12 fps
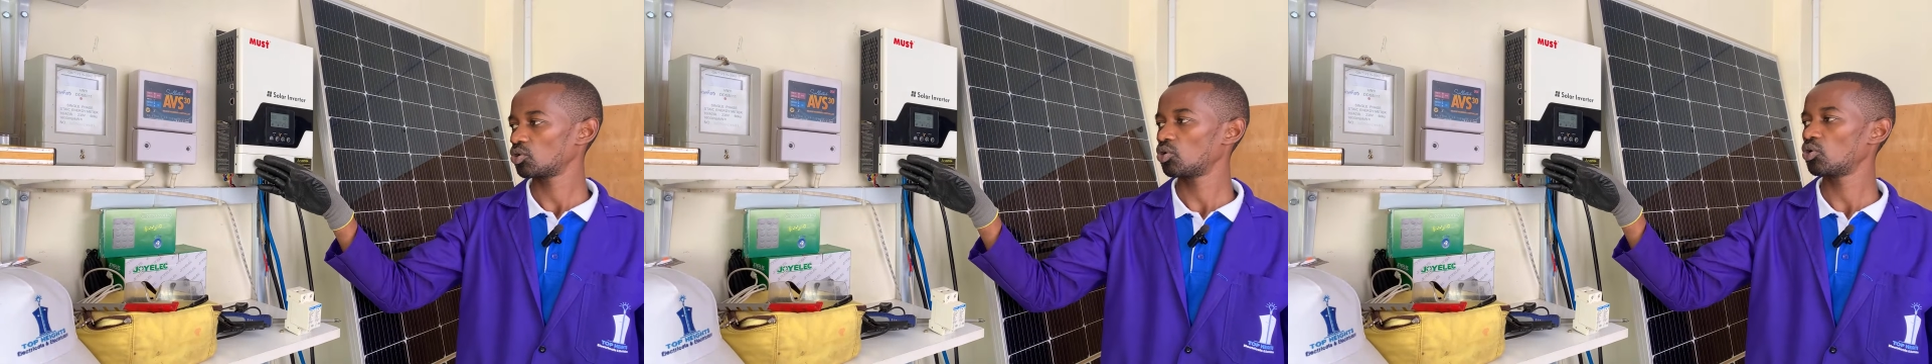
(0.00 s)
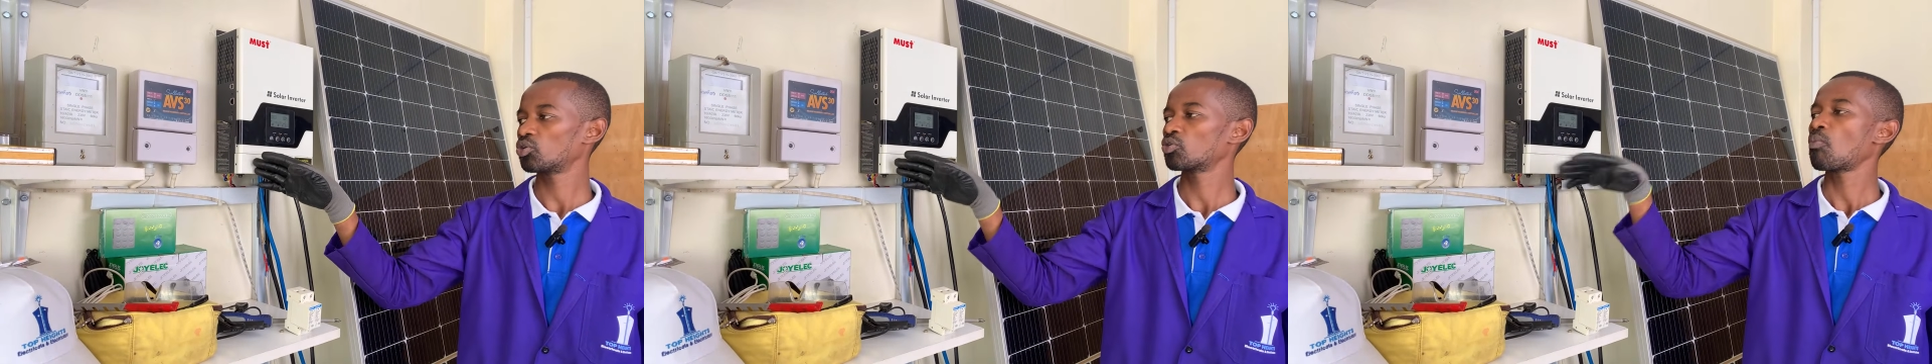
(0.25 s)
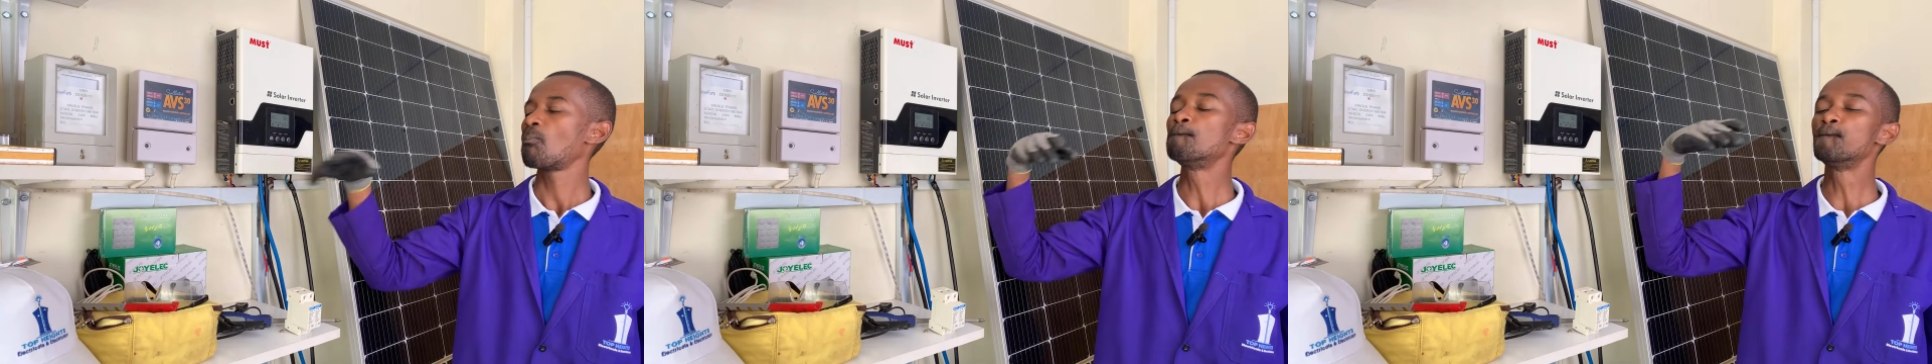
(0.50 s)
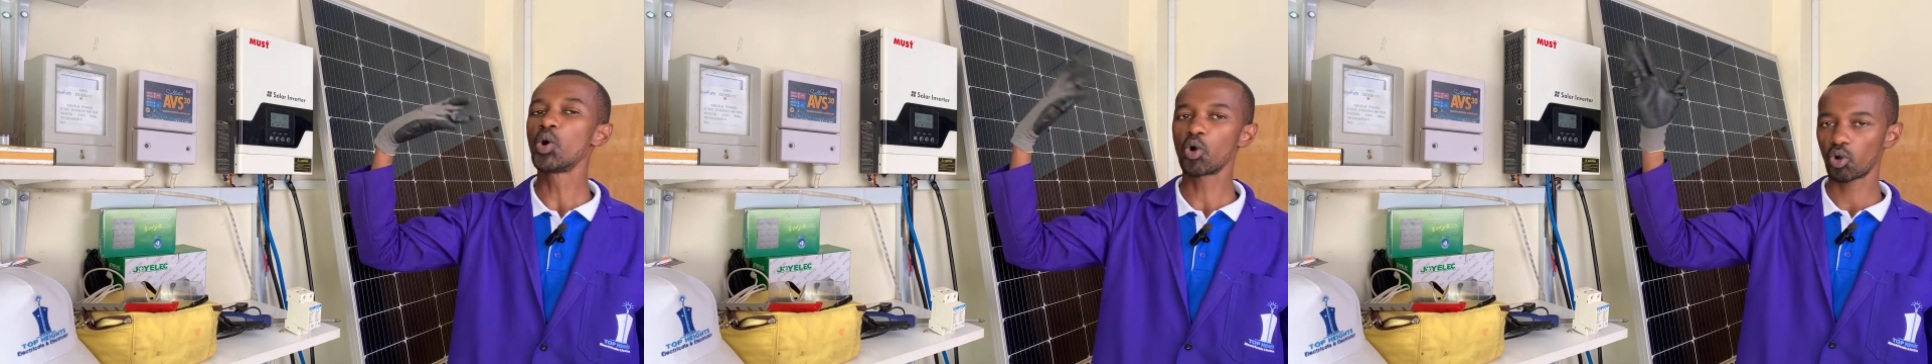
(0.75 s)
or
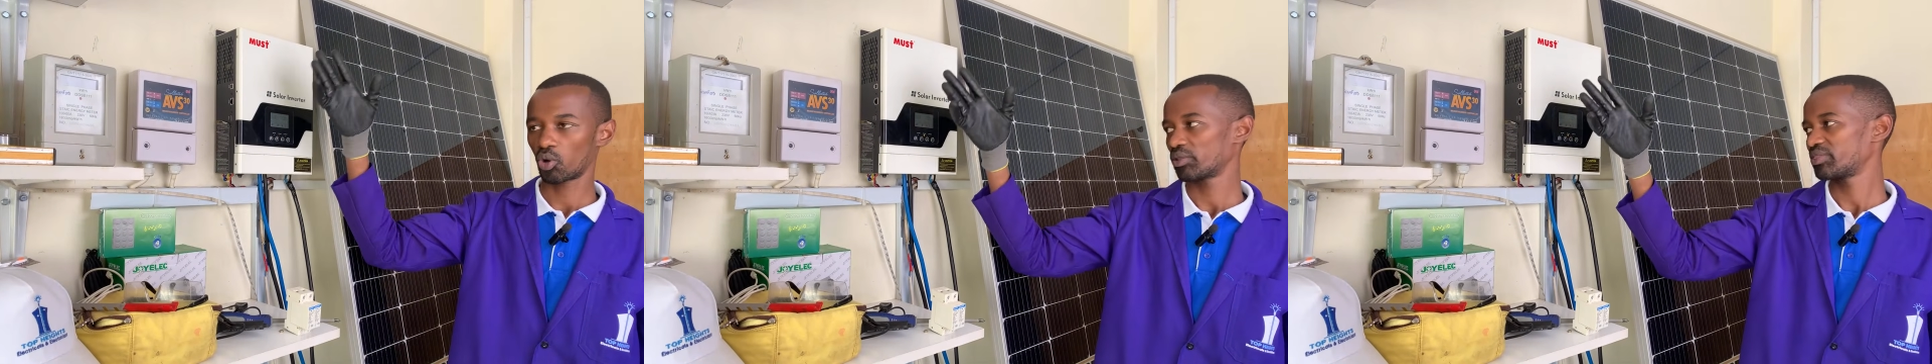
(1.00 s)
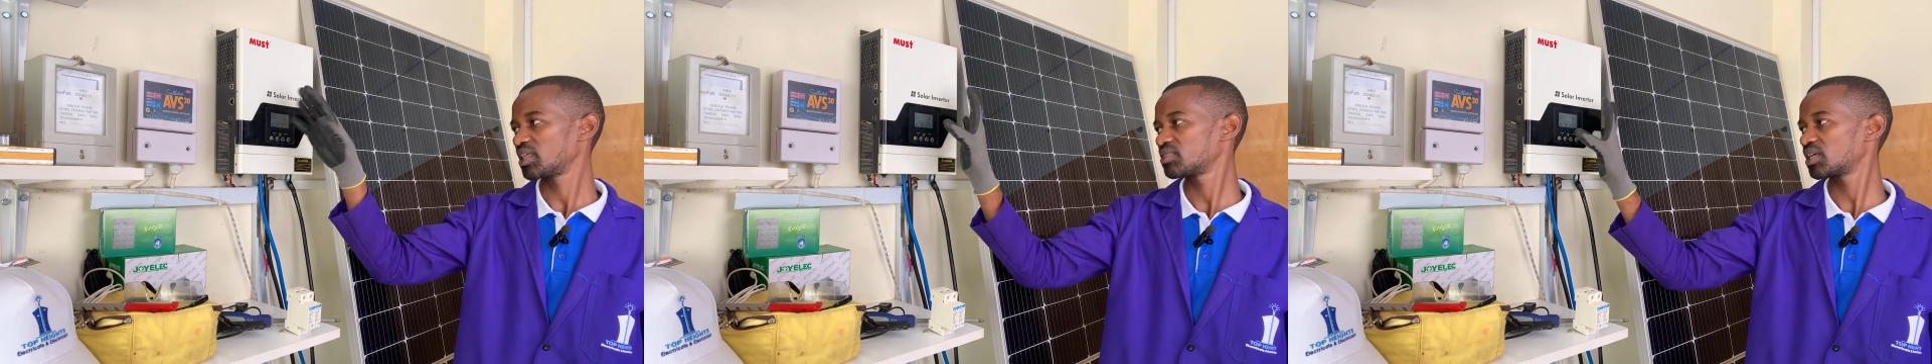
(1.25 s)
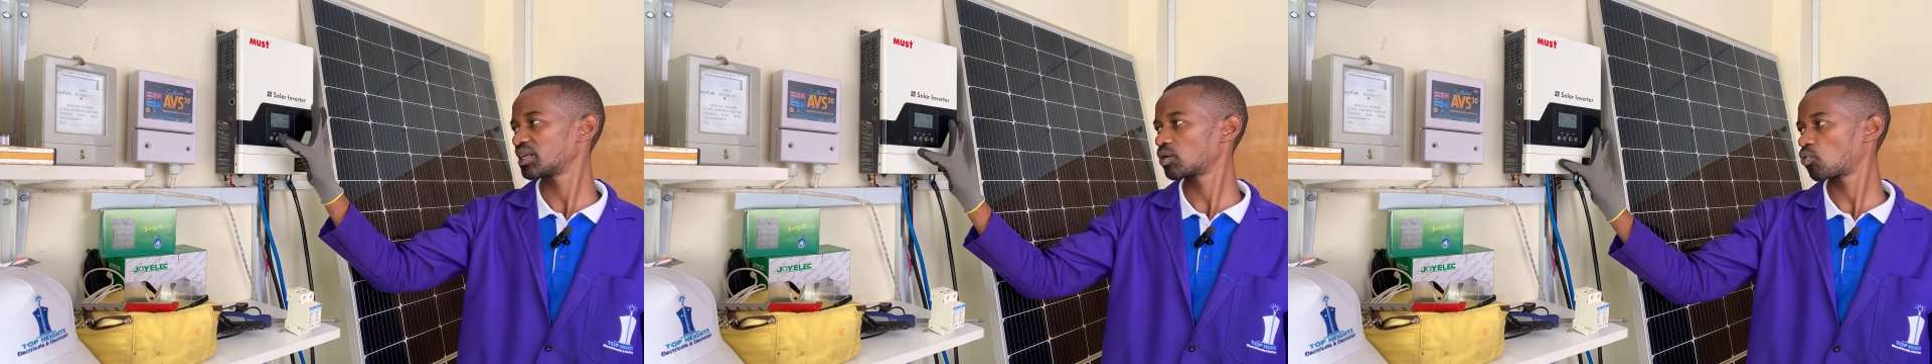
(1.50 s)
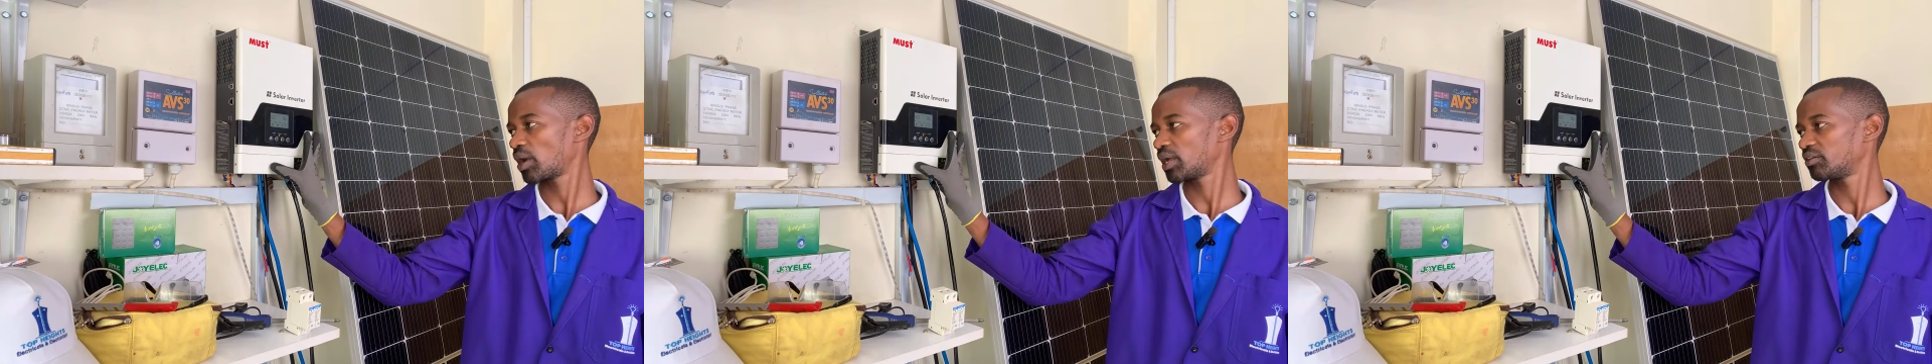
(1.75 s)
more than the
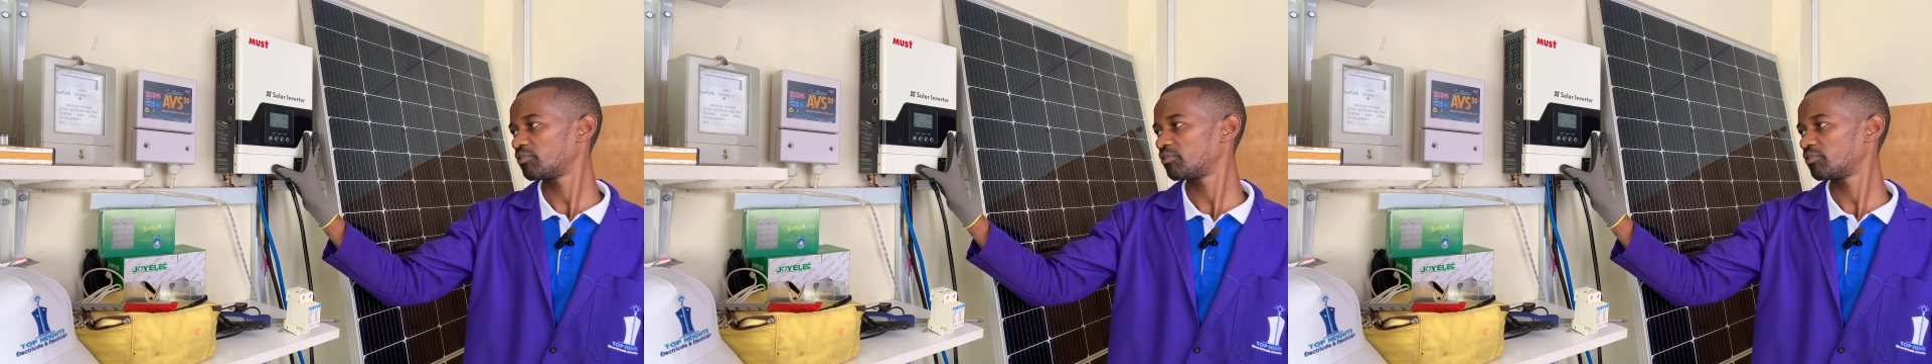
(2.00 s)
required.